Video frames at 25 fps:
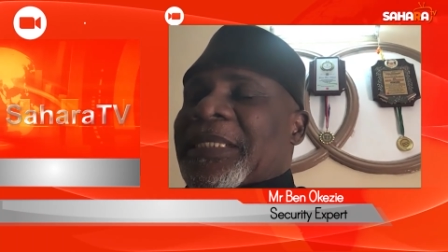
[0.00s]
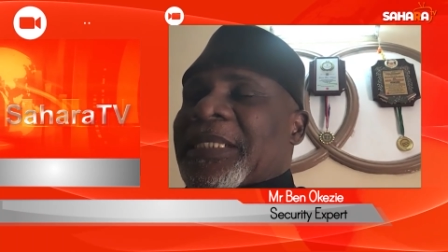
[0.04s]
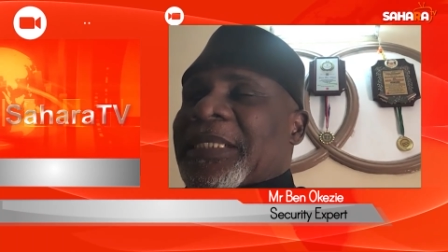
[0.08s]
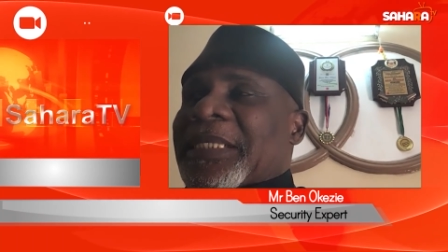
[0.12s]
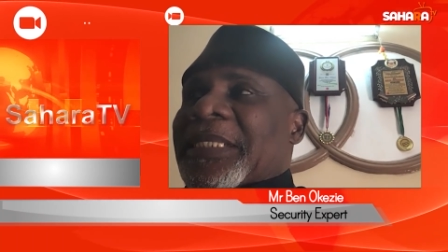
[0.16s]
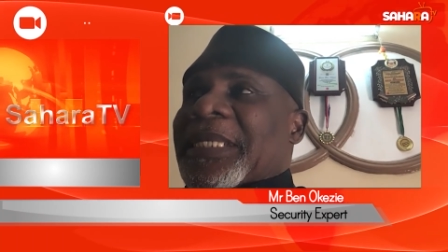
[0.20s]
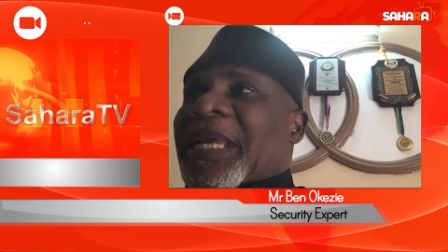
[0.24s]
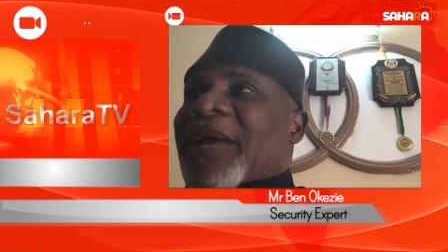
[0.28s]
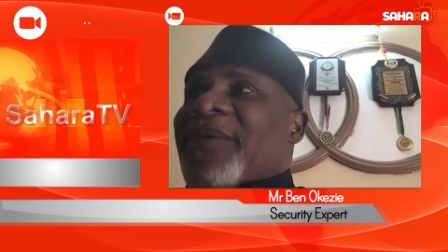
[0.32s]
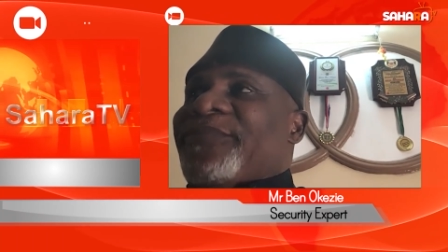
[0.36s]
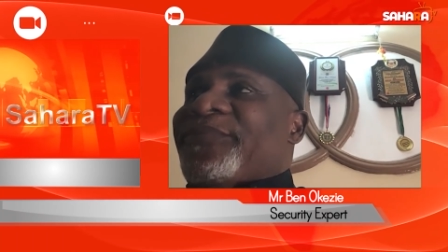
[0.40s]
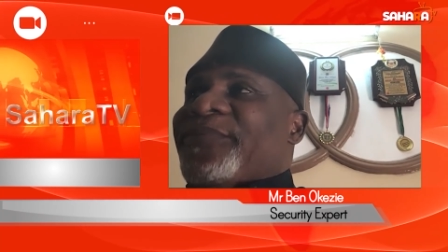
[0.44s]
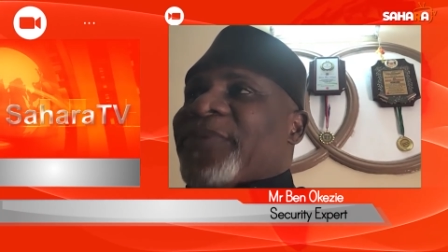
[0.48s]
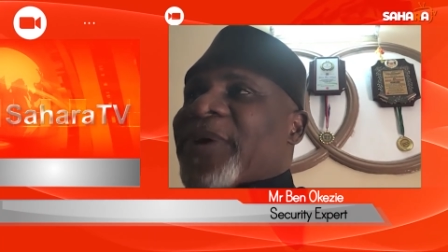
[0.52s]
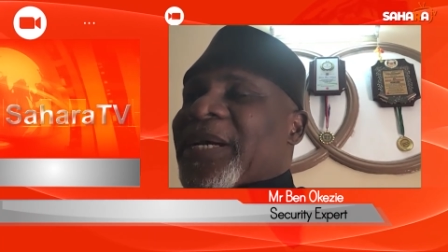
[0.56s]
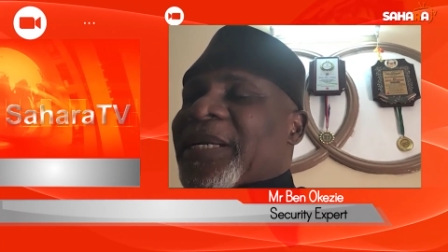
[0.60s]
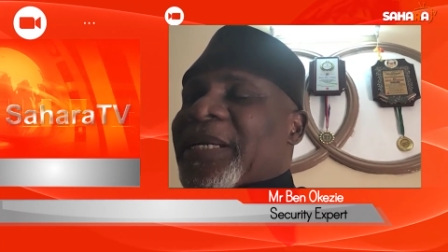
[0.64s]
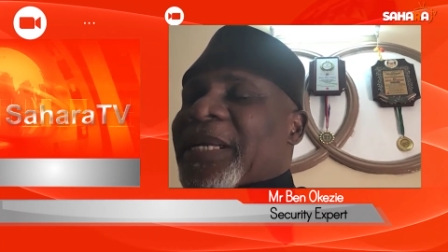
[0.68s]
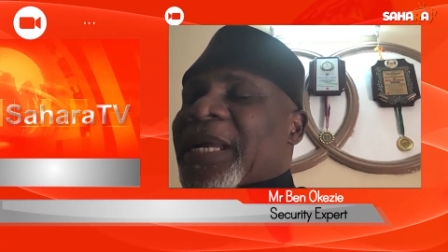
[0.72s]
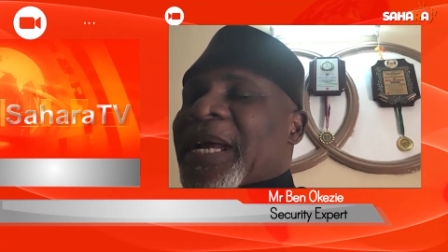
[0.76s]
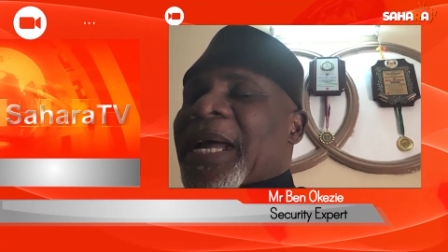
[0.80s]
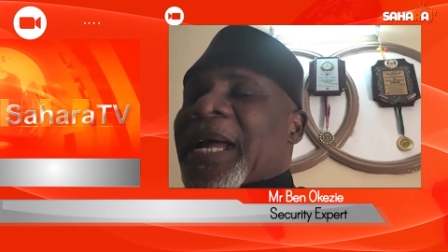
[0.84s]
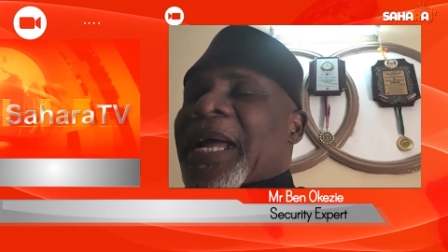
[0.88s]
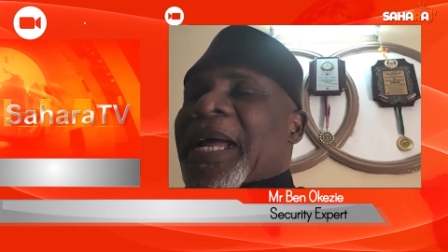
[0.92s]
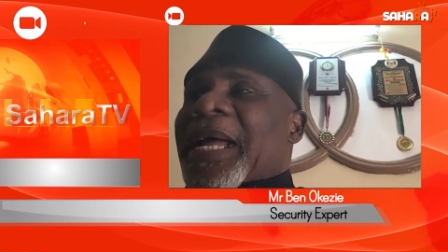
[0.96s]

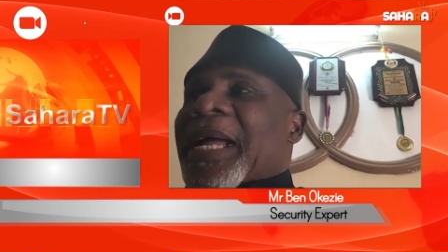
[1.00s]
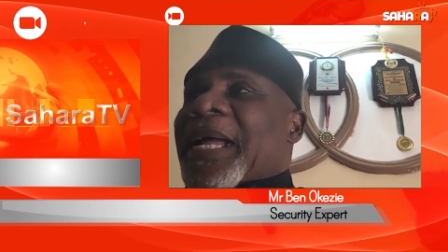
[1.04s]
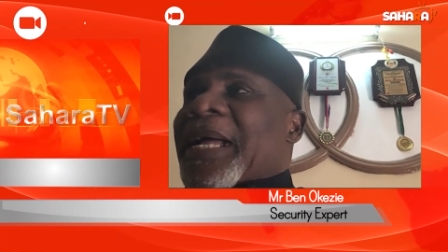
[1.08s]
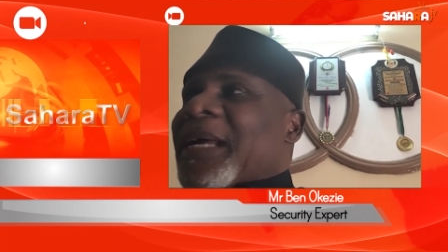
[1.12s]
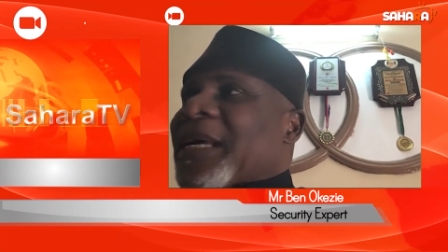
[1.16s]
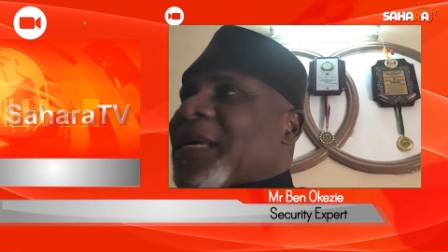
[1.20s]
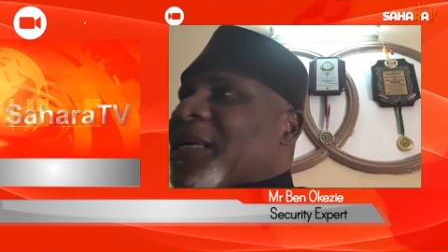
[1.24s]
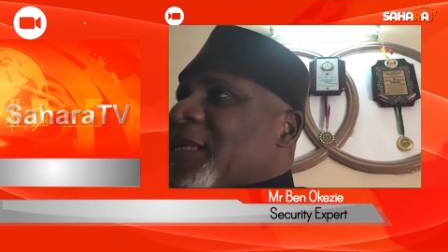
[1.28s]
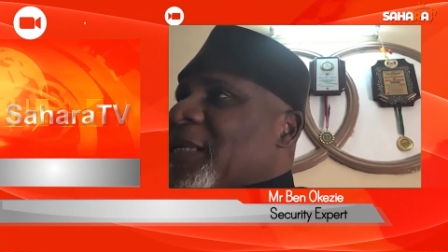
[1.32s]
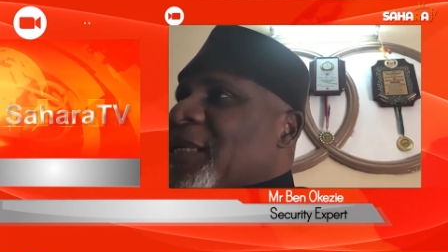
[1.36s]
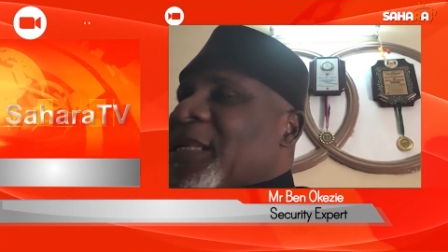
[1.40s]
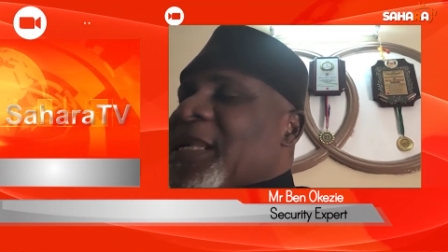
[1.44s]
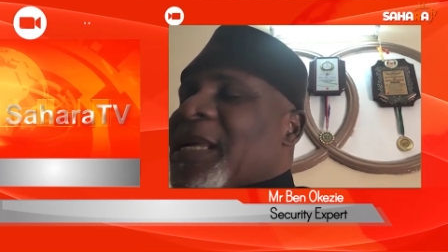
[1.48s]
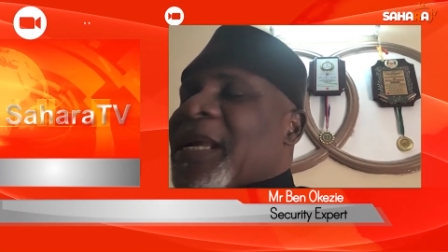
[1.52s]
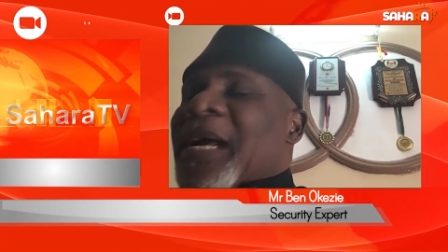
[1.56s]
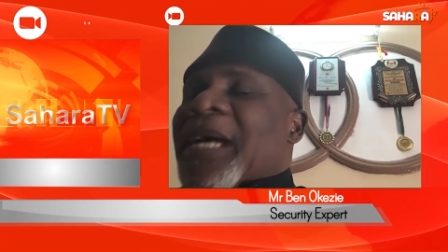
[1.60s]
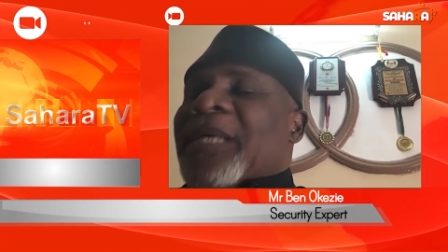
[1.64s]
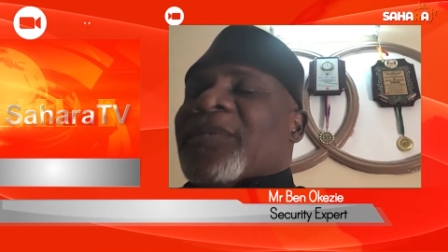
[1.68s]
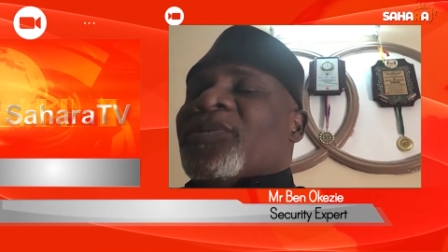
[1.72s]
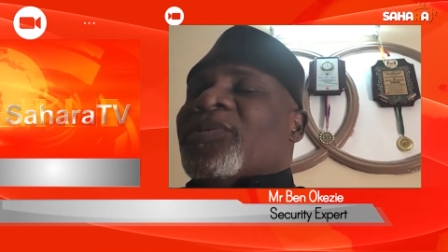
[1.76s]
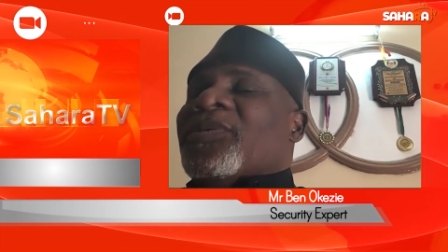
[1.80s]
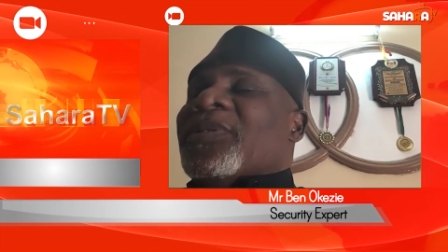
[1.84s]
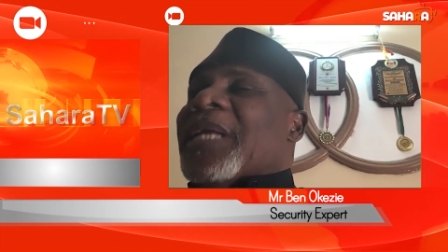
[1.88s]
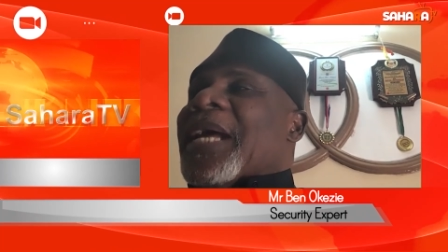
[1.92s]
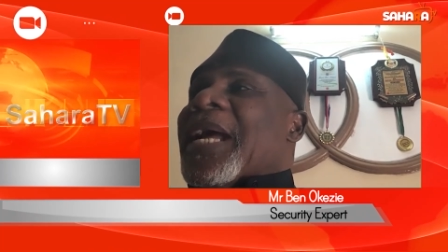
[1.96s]
Zamfara,
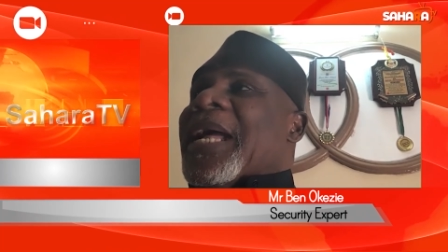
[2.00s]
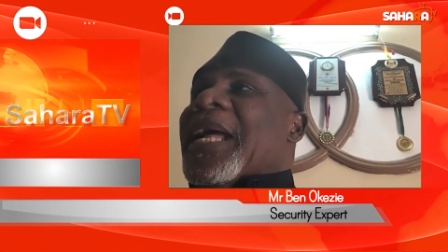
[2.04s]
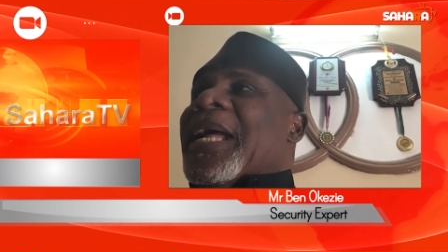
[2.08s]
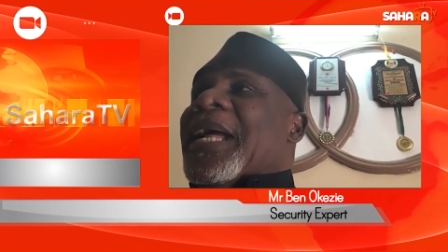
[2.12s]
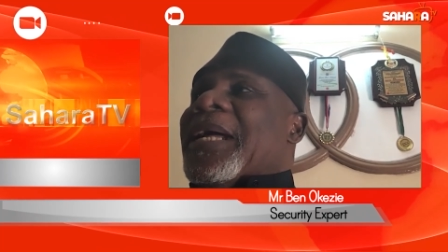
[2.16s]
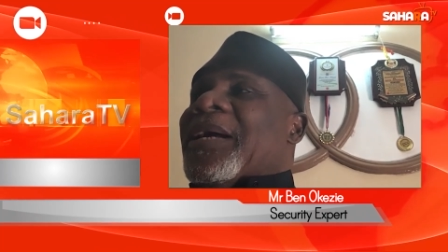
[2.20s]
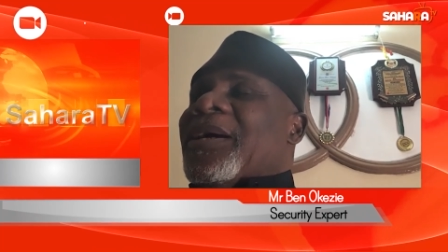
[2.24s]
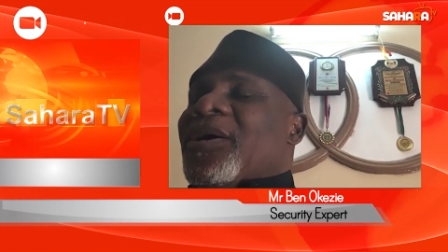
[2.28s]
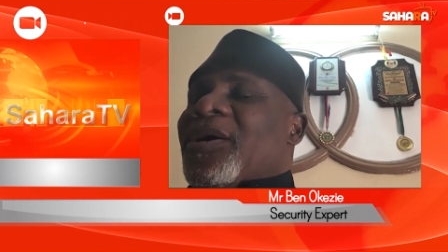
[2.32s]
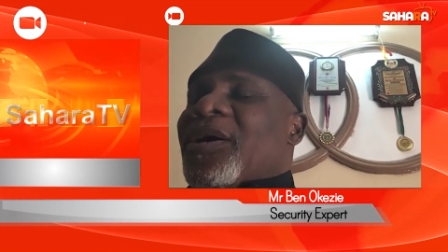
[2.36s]
Kaduna,